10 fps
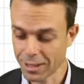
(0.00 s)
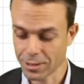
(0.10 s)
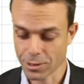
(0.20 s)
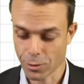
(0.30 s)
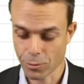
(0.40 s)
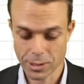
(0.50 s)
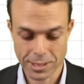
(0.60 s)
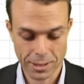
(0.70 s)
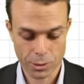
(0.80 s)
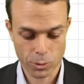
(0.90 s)
here. So if we
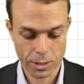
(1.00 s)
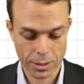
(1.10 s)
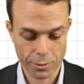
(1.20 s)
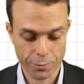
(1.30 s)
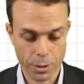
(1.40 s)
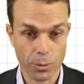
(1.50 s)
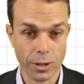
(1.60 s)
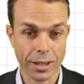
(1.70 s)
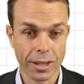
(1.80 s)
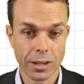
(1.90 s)
say the 20th of
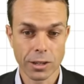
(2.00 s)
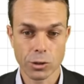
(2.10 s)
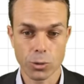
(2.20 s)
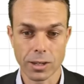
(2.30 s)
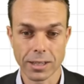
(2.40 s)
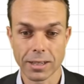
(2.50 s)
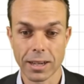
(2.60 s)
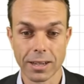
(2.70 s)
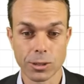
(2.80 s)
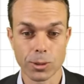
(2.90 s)
February,
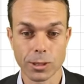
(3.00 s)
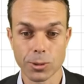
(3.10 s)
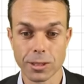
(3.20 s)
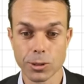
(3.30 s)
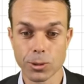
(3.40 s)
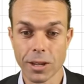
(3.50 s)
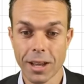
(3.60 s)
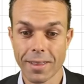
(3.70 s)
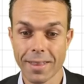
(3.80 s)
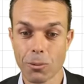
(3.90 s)
2022,
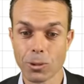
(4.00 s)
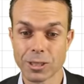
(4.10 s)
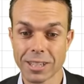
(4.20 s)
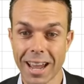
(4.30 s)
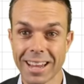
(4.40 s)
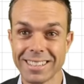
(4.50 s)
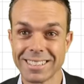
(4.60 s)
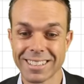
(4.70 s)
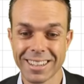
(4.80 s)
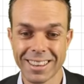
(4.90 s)
then that will
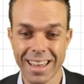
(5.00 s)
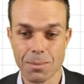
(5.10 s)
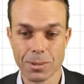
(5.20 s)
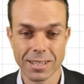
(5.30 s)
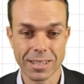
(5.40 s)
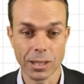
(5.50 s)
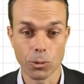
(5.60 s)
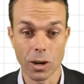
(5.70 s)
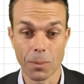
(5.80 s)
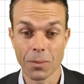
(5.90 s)
change that particular
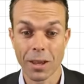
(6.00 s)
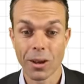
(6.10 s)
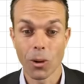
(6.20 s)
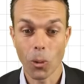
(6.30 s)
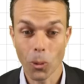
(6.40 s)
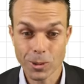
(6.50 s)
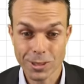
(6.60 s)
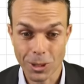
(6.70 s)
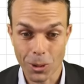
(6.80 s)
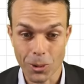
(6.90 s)
one.
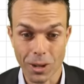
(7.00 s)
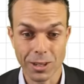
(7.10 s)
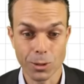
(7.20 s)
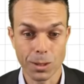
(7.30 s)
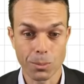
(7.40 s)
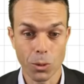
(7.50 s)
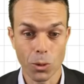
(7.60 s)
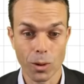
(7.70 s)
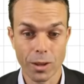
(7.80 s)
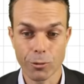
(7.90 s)
Also, a little bit
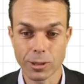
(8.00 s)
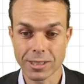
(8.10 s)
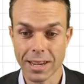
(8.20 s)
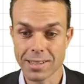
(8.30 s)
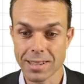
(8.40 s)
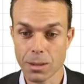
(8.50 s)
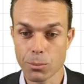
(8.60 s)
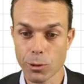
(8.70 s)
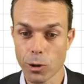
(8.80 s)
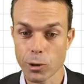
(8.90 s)
more, if we say it's
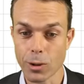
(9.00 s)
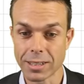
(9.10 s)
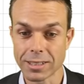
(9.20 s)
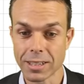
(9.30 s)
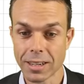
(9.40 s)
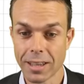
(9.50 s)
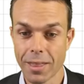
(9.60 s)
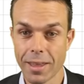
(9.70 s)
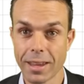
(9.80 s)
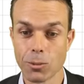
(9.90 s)
in progress,
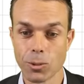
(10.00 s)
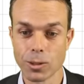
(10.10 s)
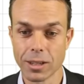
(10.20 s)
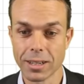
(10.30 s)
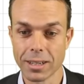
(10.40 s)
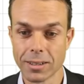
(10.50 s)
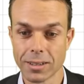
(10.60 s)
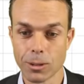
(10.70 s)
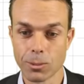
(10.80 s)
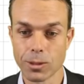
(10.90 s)
then it
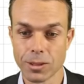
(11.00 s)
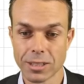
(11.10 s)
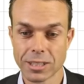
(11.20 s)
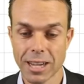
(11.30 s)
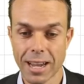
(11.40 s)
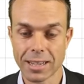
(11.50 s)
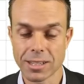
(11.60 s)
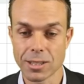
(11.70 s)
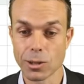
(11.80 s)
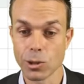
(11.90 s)
will
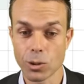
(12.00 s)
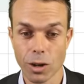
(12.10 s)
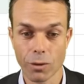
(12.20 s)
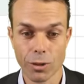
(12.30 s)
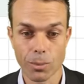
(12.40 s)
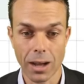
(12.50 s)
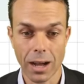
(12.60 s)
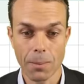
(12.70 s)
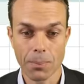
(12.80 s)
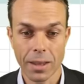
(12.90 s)
change the look of the
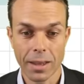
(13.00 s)
bar.